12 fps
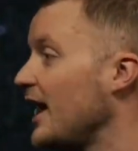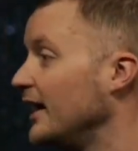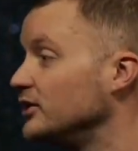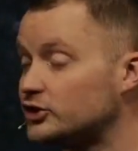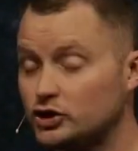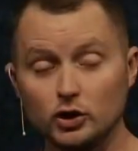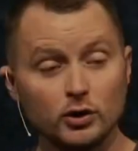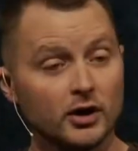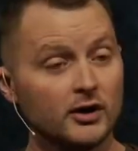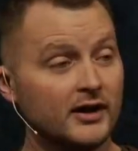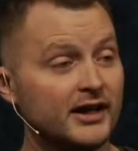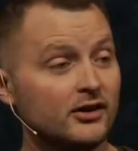And sooner or
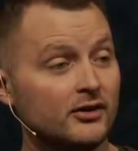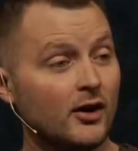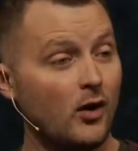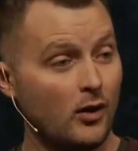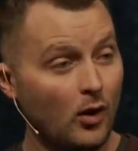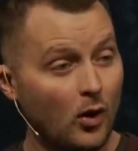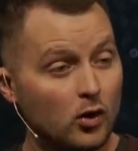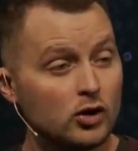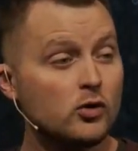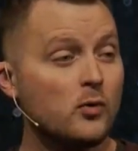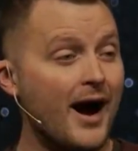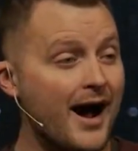later, the whole
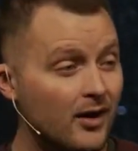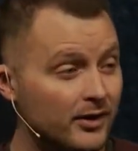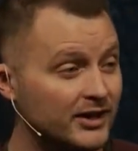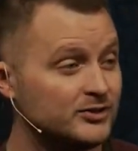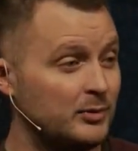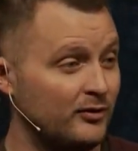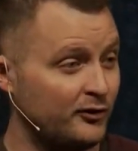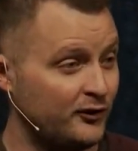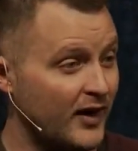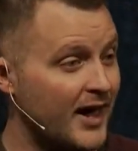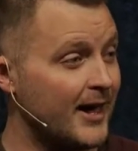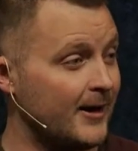crowd has been
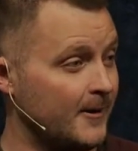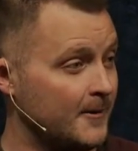fed.